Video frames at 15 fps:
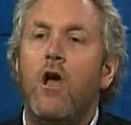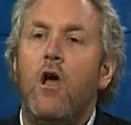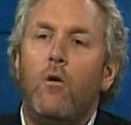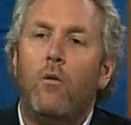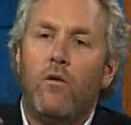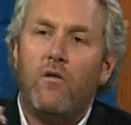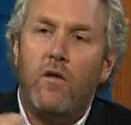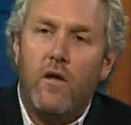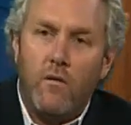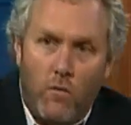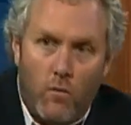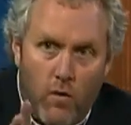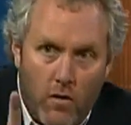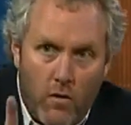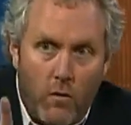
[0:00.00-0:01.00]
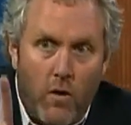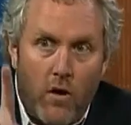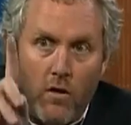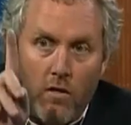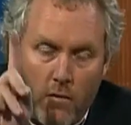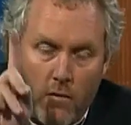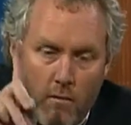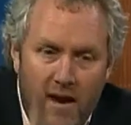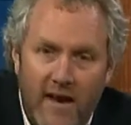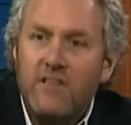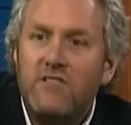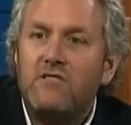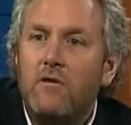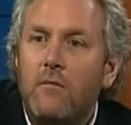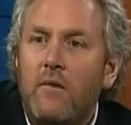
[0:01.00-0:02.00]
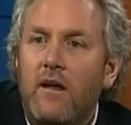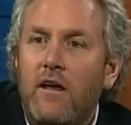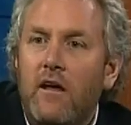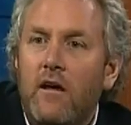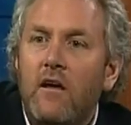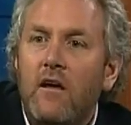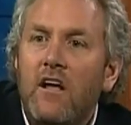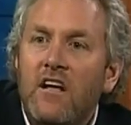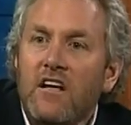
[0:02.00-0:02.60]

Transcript: while the mainstream media